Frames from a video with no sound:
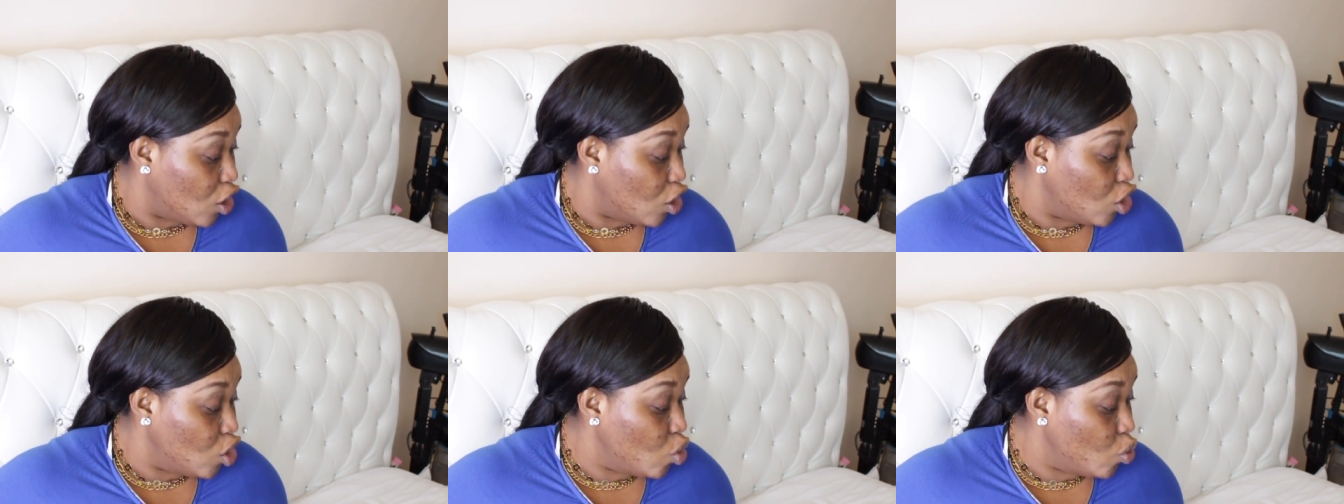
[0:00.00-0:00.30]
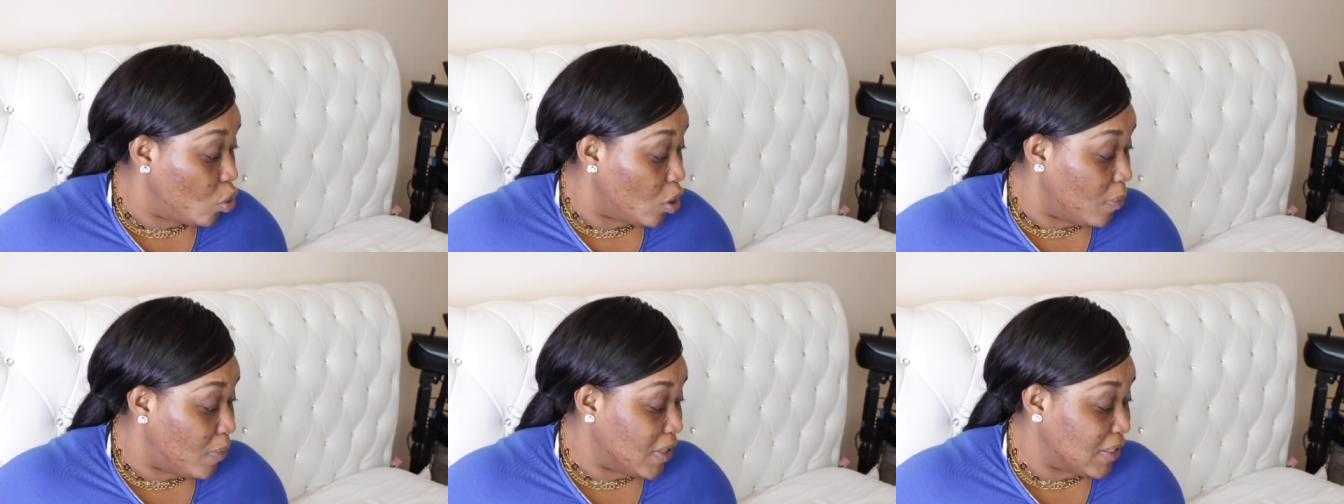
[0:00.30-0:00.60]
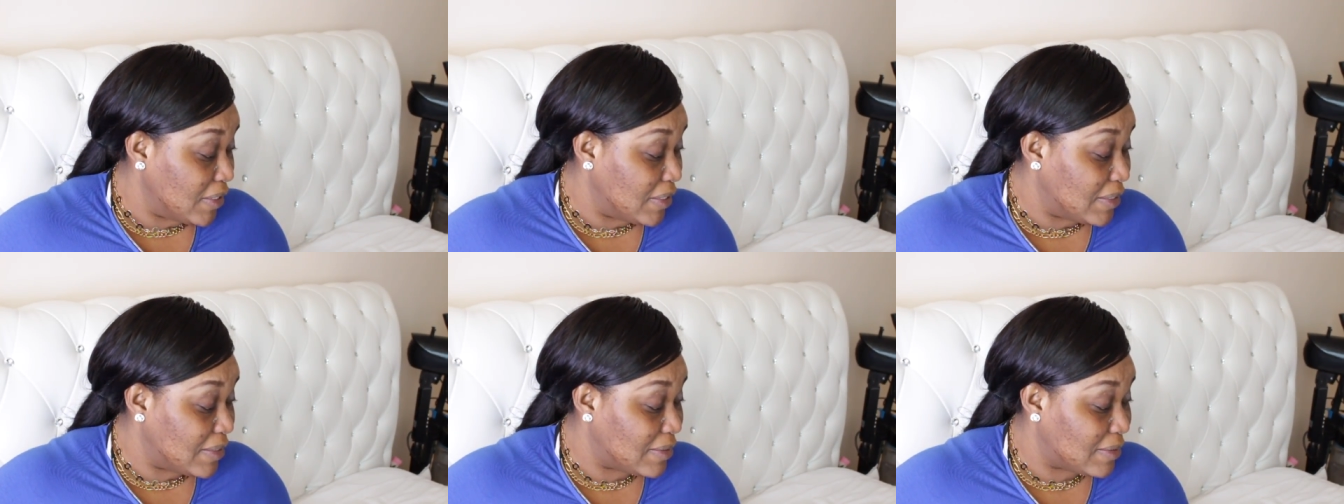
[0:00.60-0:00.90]
You would have
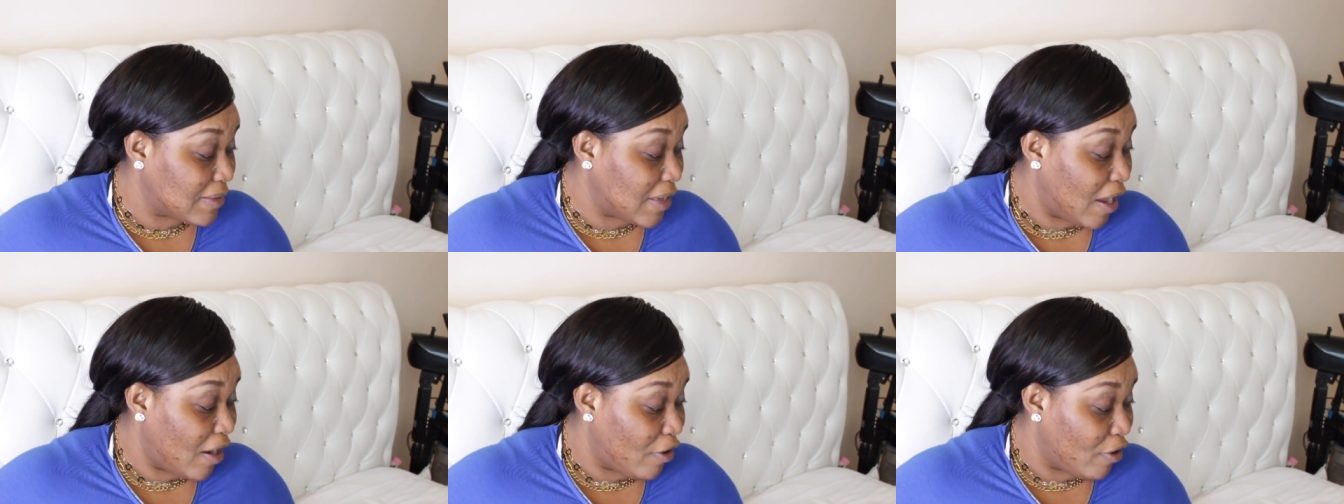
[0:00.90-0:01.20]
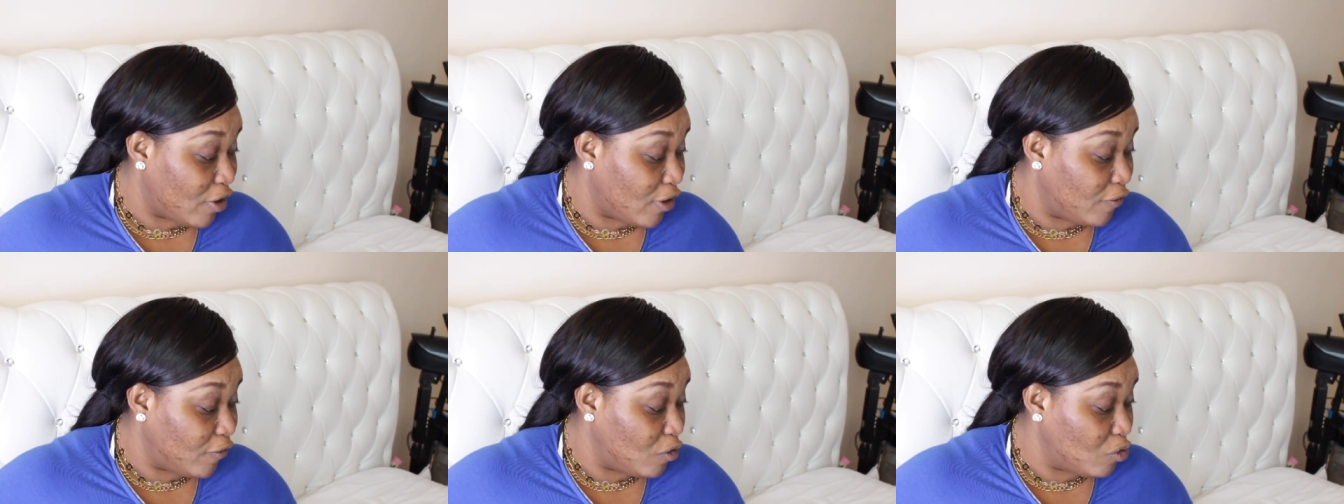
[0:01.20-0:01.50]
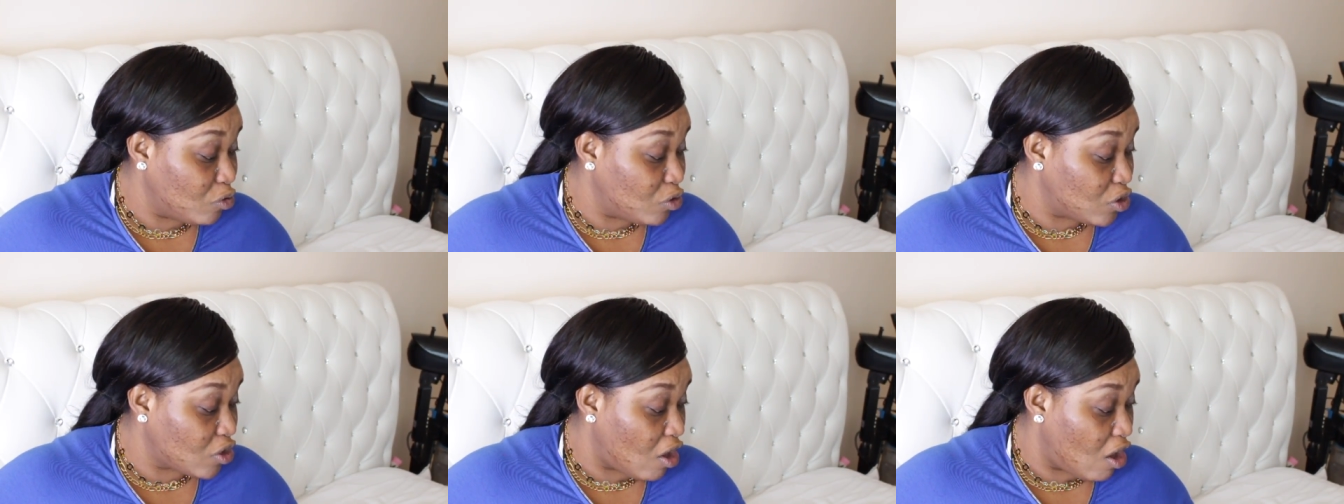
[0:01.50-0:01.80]
been scared if
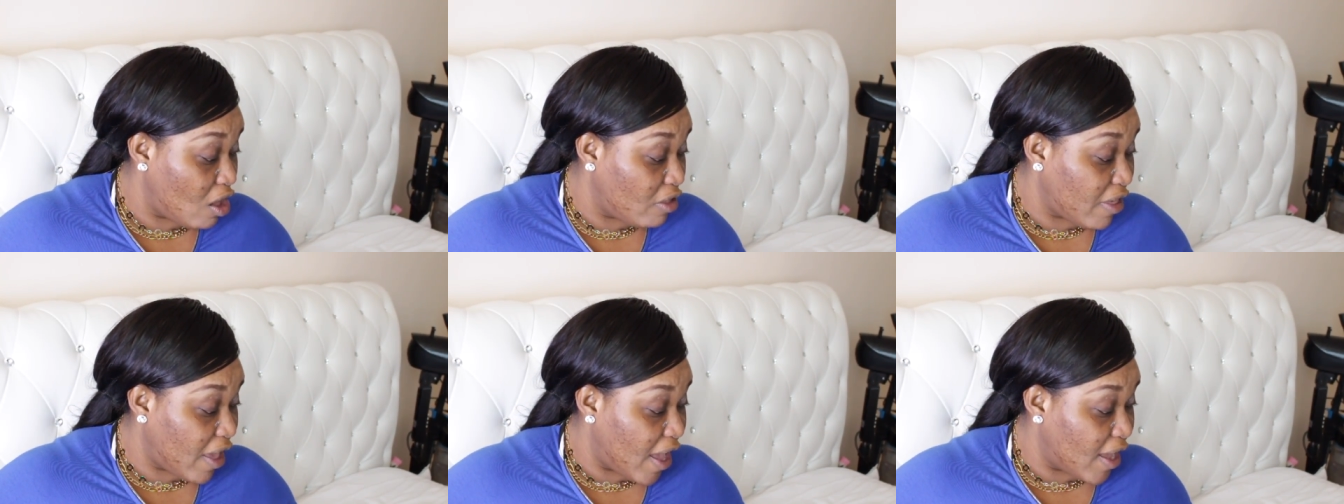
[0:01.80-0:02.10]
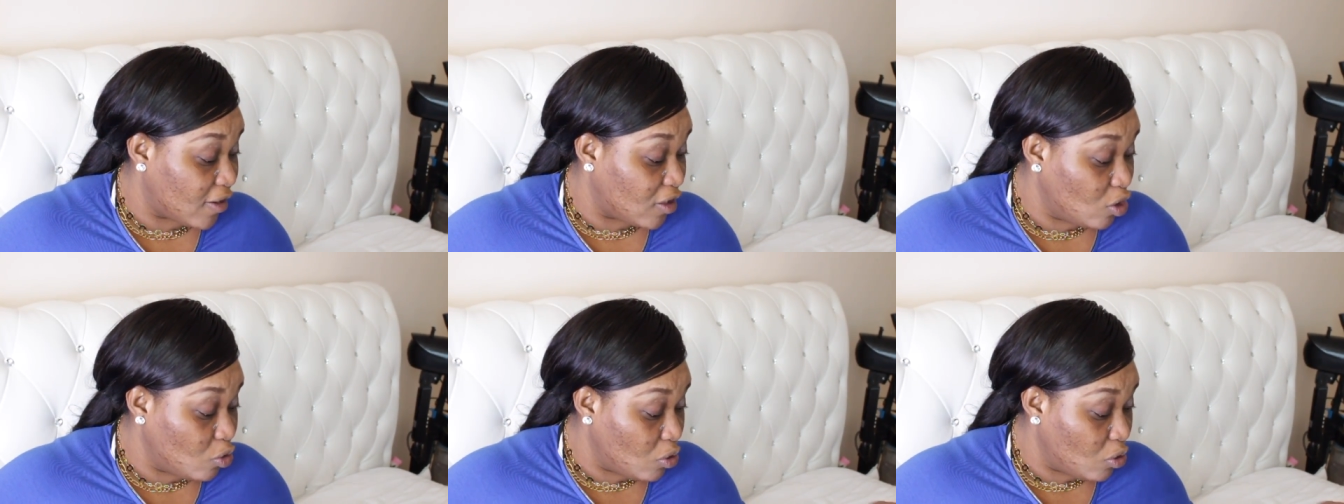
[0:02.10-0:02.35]
you saw that.